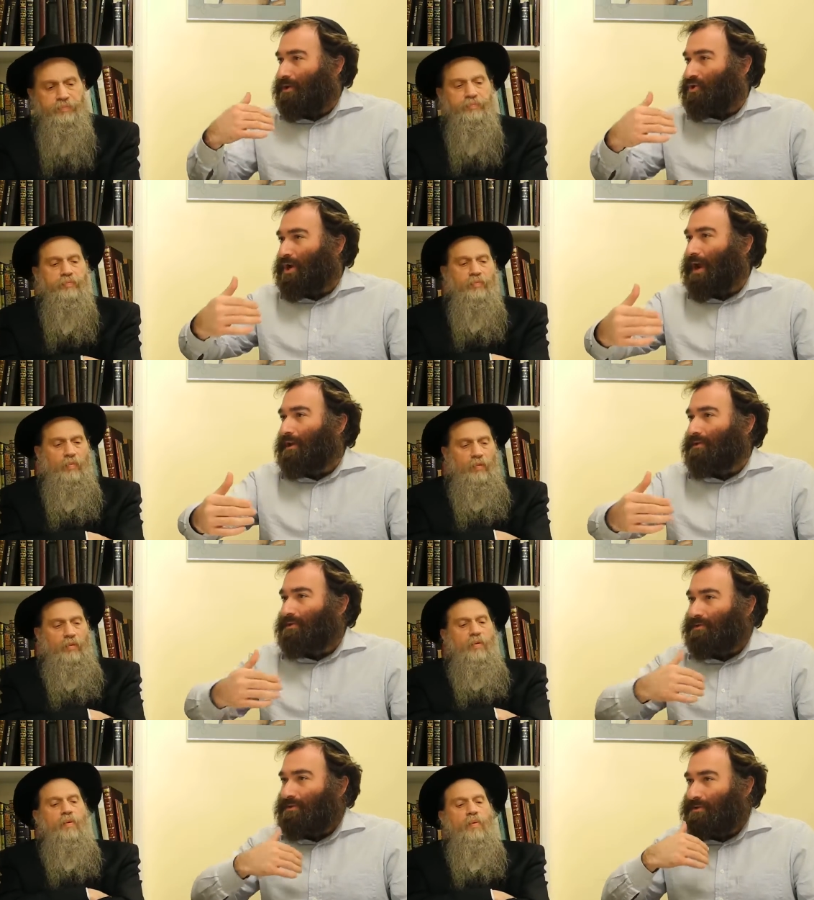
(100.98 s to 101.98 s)
Speaker 1: a
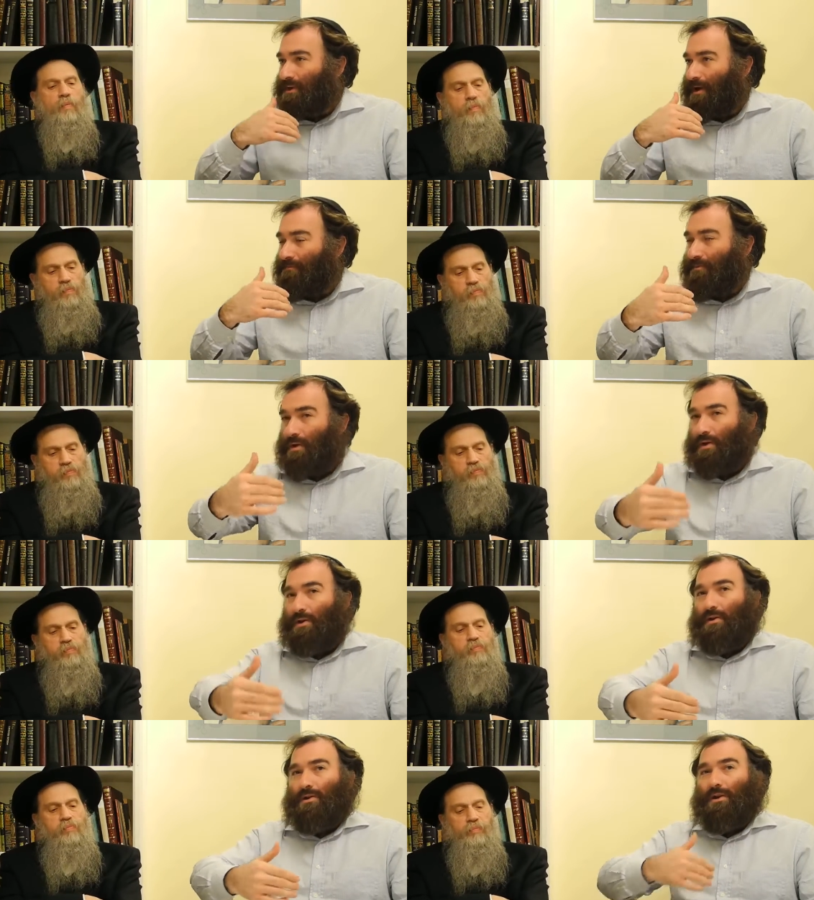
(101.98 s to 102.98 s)
shaykhus, there's some
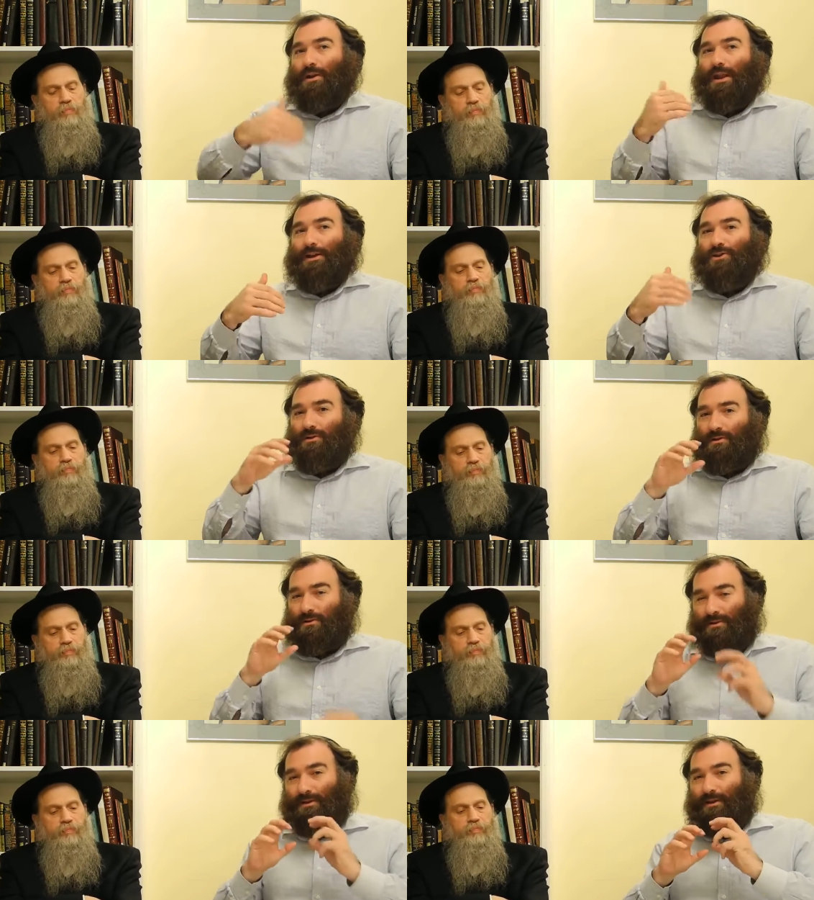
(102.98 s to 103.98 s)
connection,
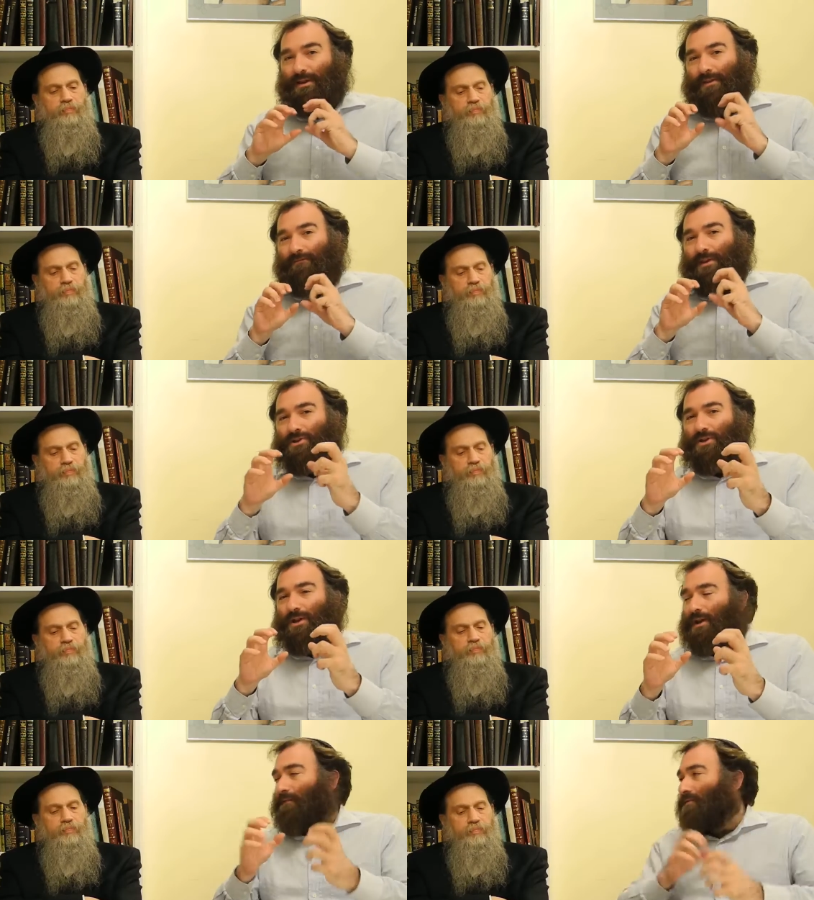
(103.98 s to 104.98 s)
there's the
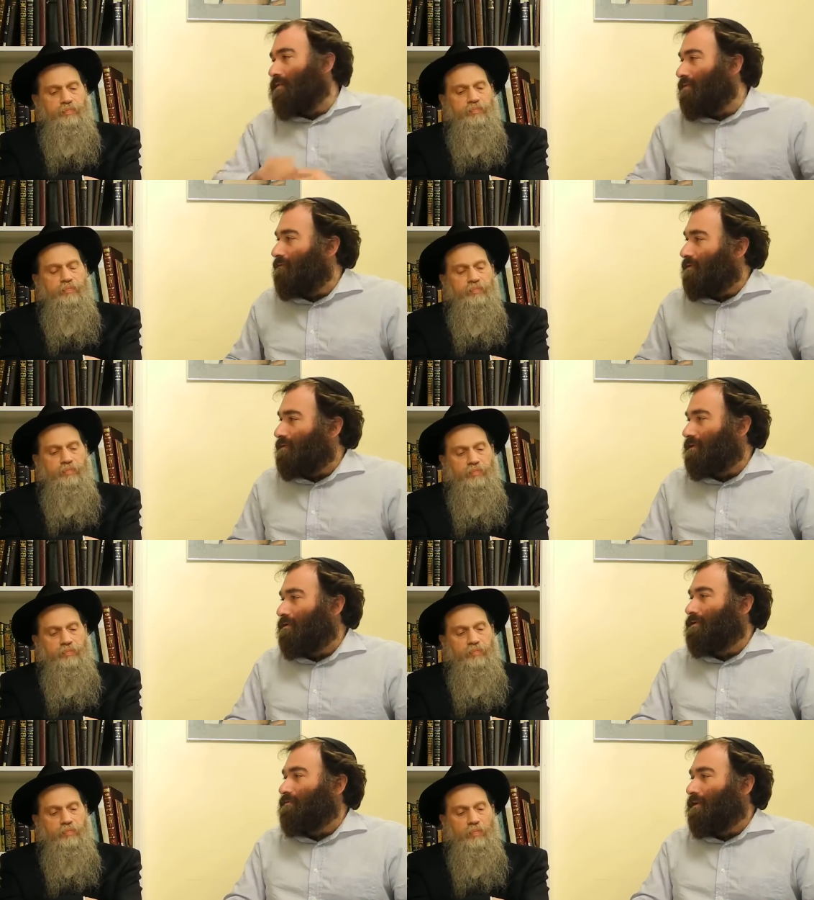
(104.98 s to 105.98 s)
envisioning of the universe,
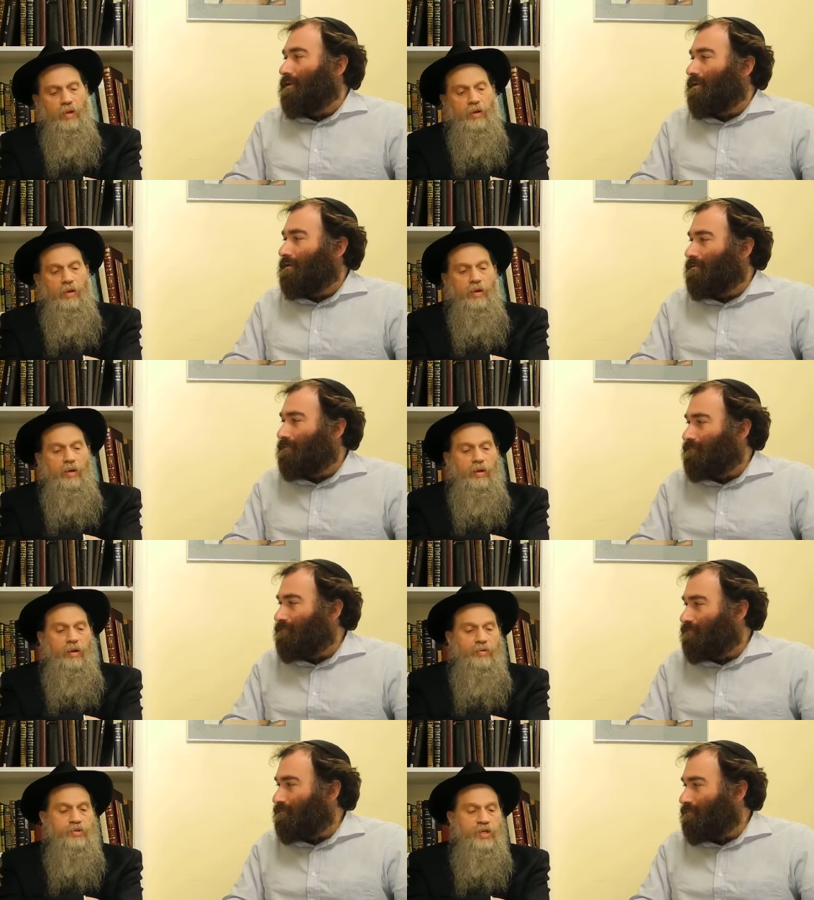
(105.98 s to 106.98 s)
so to speak.
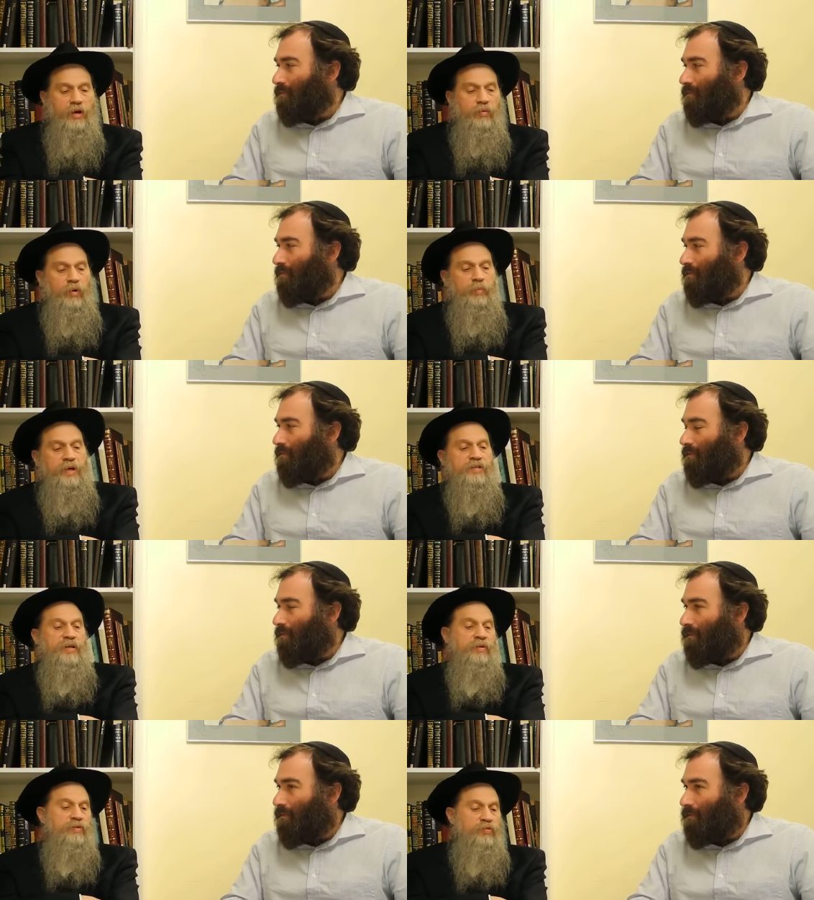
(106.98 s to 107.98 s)
Speaker 2: In general,
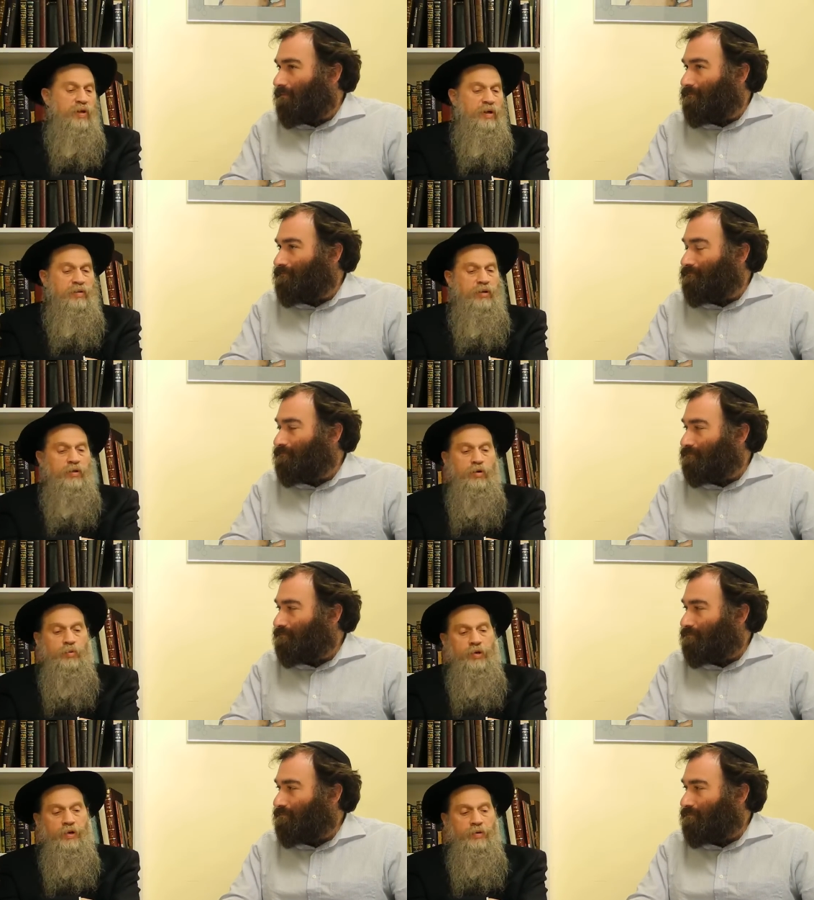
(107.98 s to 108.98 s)
based on the Zayah that you
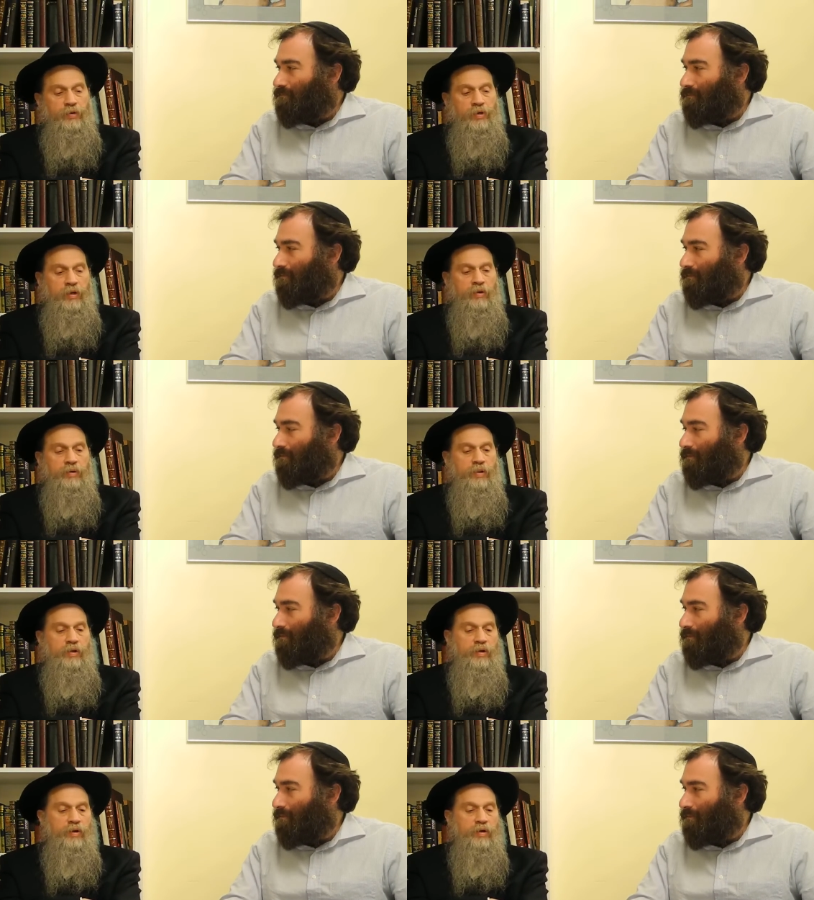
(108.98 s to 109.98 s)
quoted early,
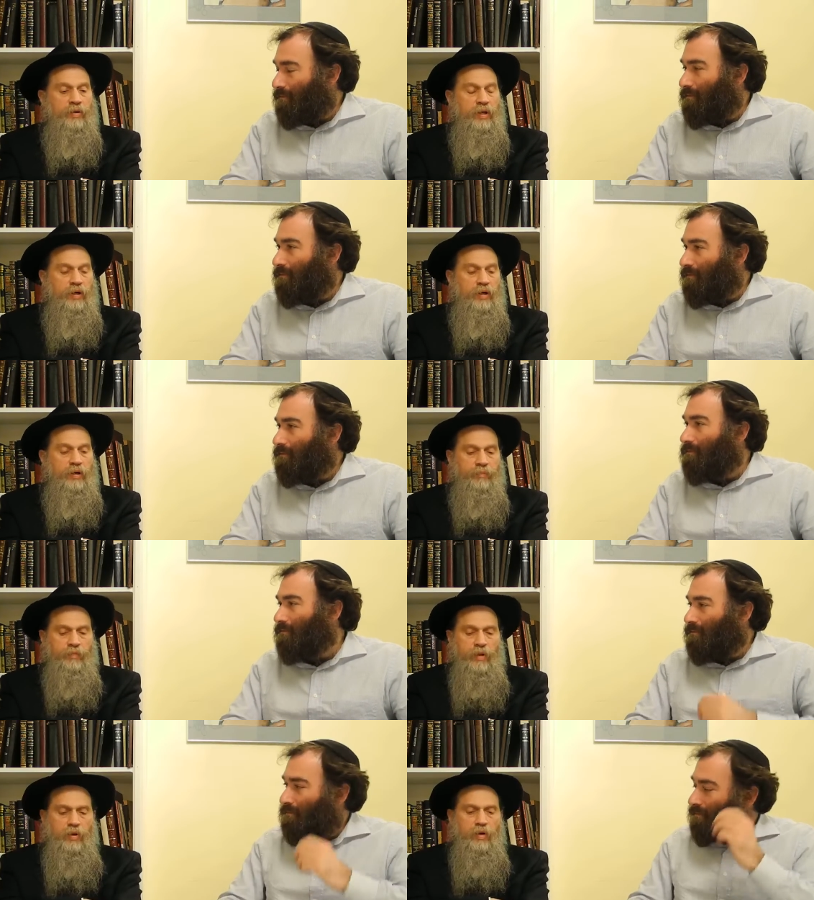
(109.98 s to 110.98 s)
earlier,
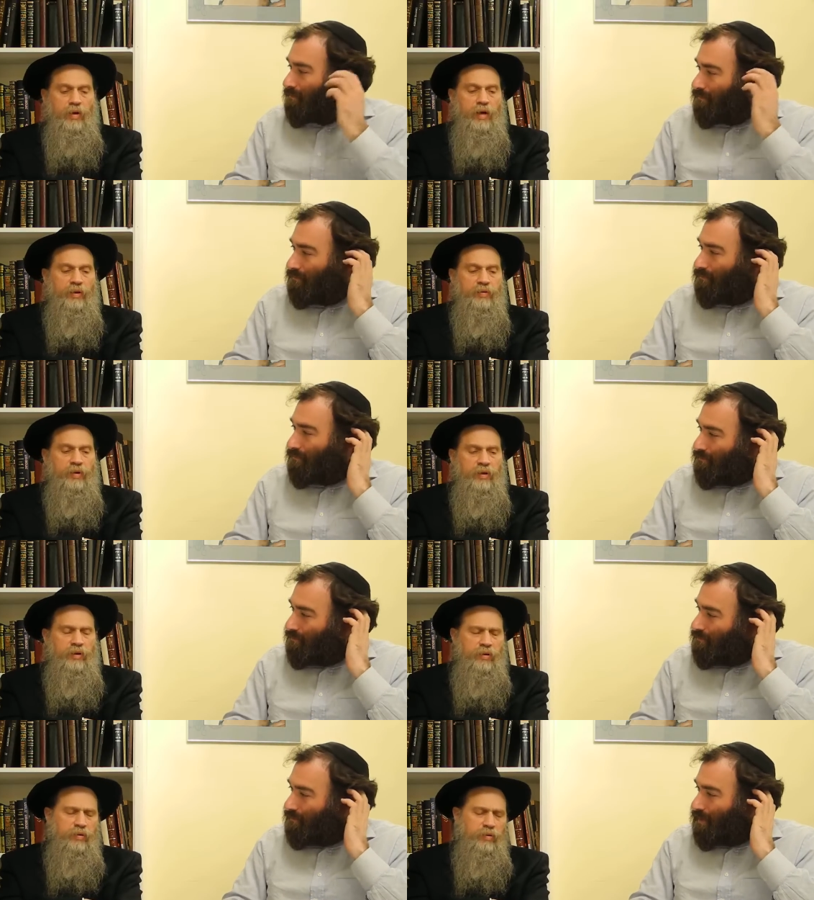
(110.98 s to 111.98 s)
uh had
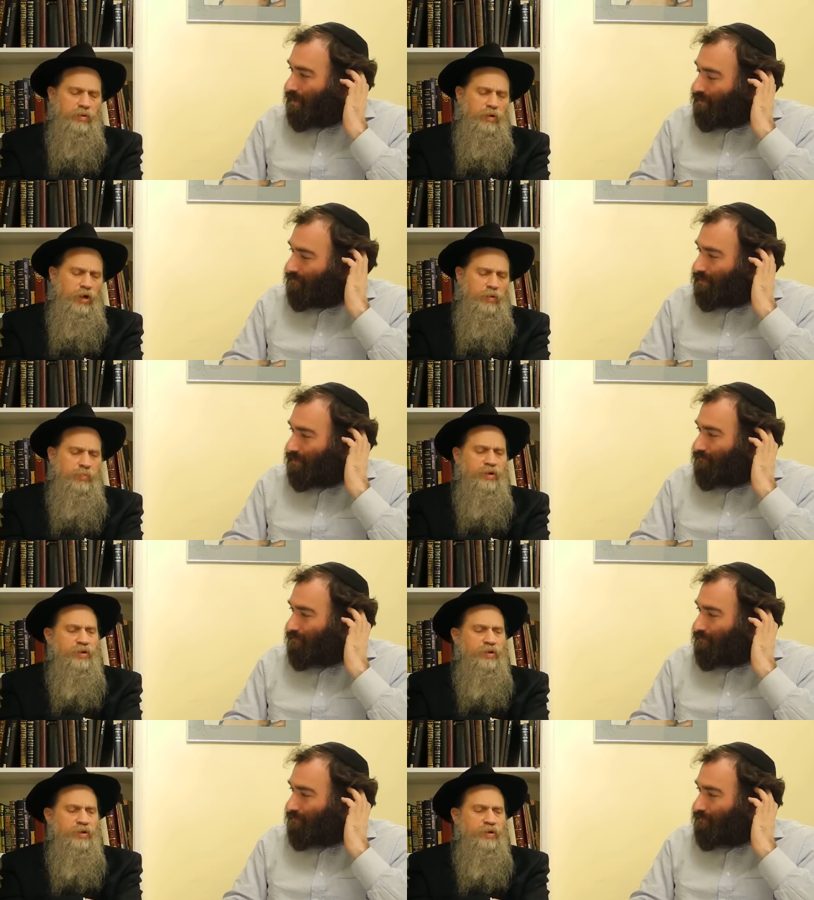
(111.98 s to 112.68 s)
Harman